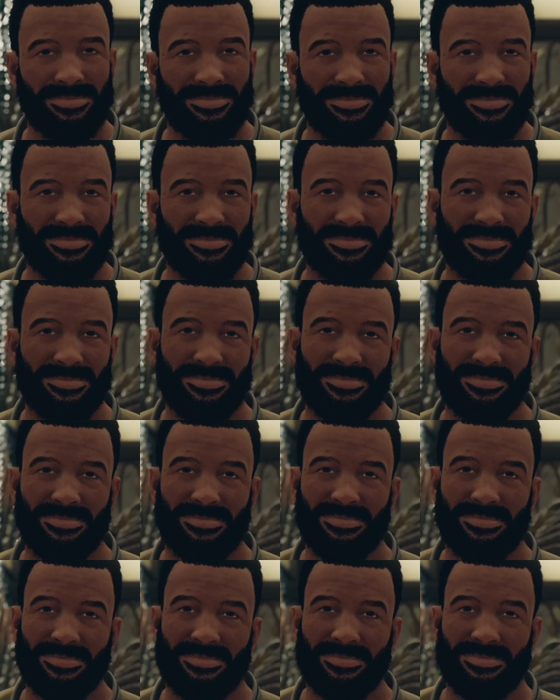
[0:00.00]

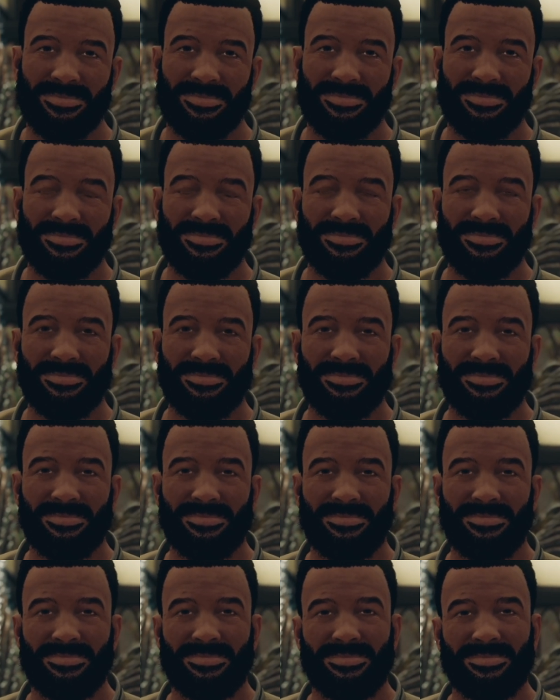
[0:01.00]

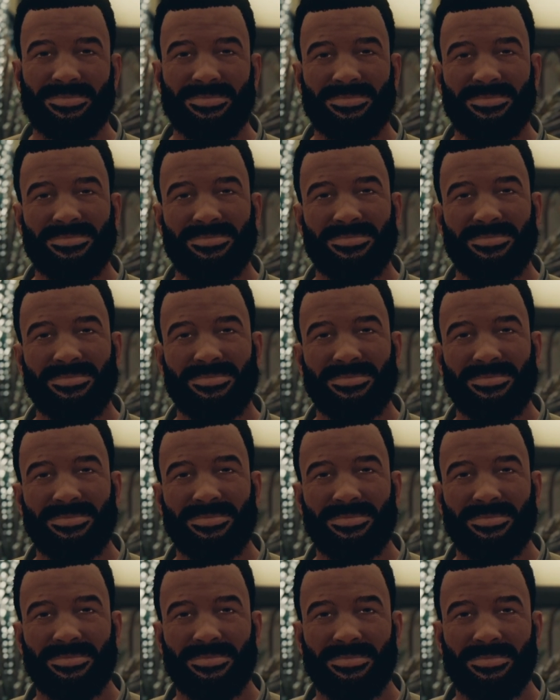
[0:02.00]

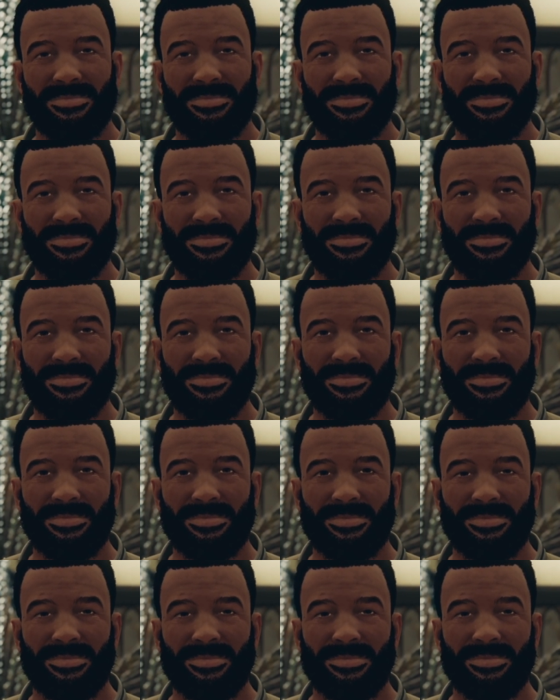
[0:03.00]

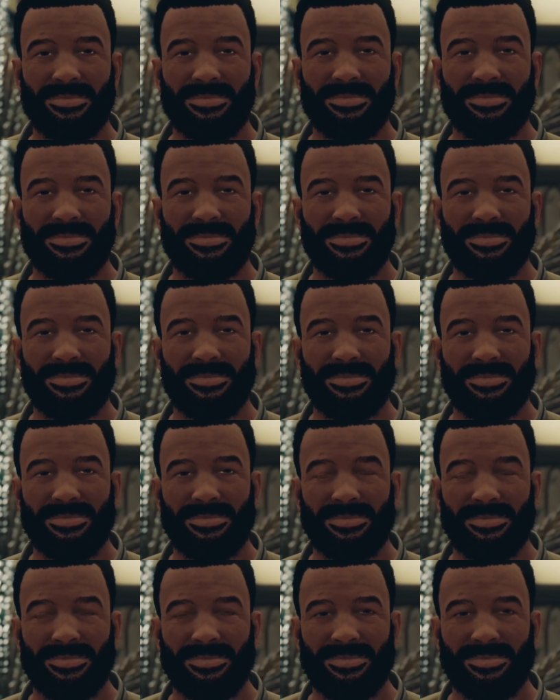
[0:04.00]

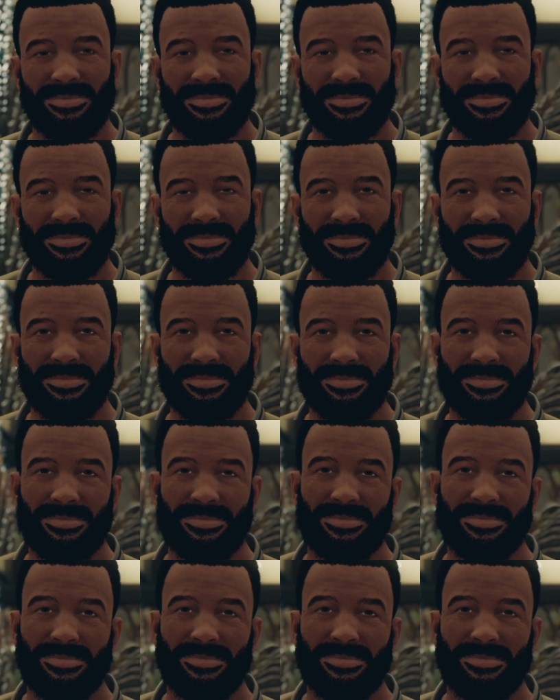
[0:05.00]
Nothing is said.